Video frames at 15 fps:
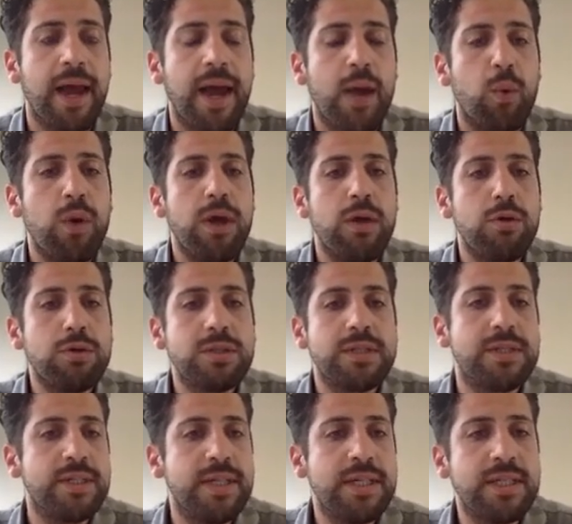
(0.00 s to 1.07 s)
and we
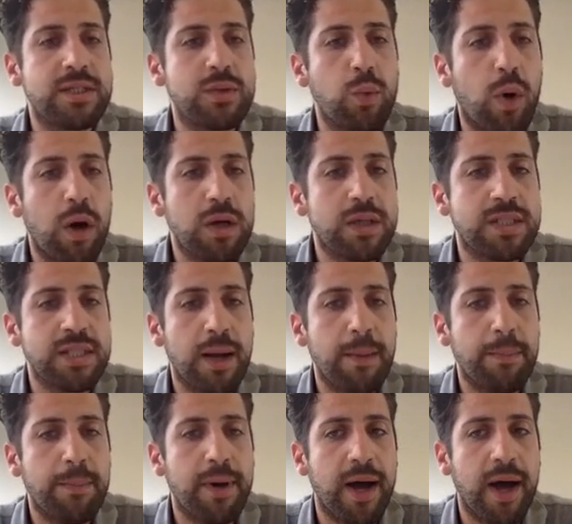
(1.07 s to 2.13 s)
use this
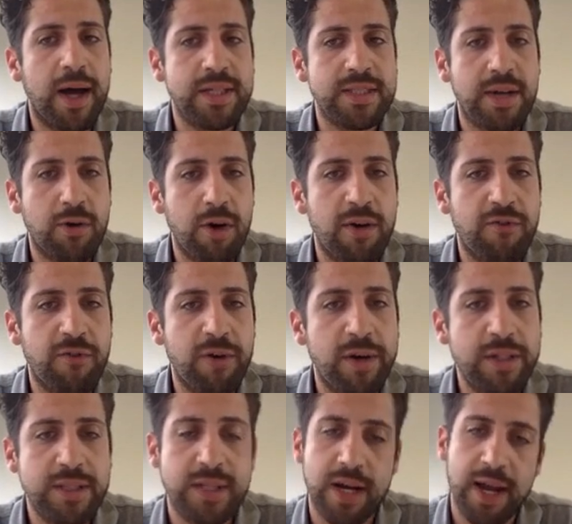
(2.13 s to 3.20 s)
WOXA as a
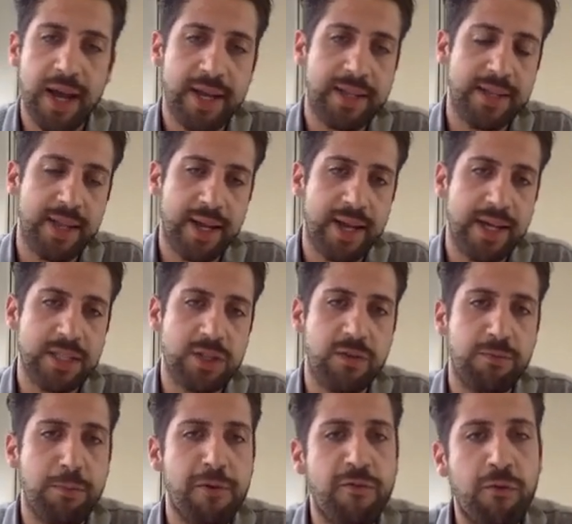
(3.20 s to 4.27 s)
reference, like the case
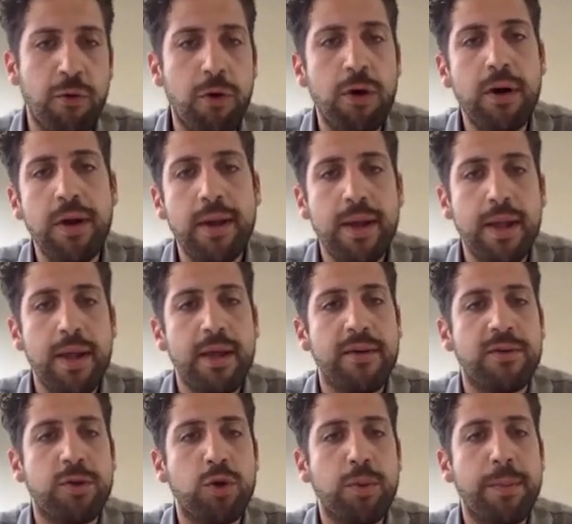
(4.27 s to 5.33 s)
of before,
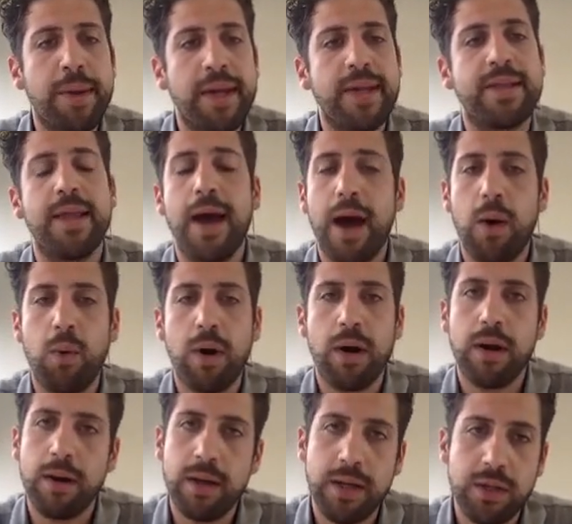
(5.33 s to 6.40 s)
to make
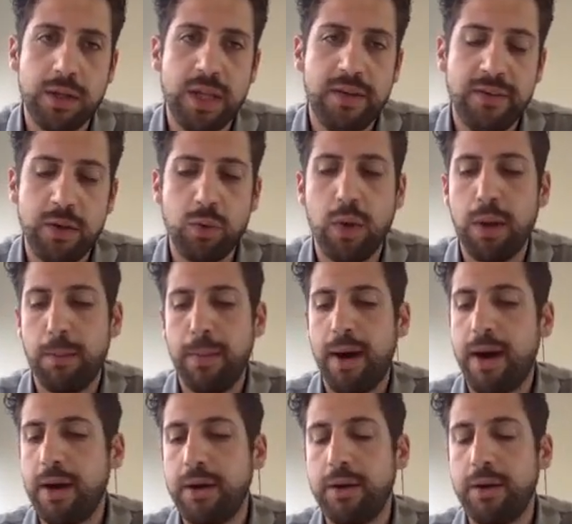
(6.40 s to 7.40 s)
our individual bar.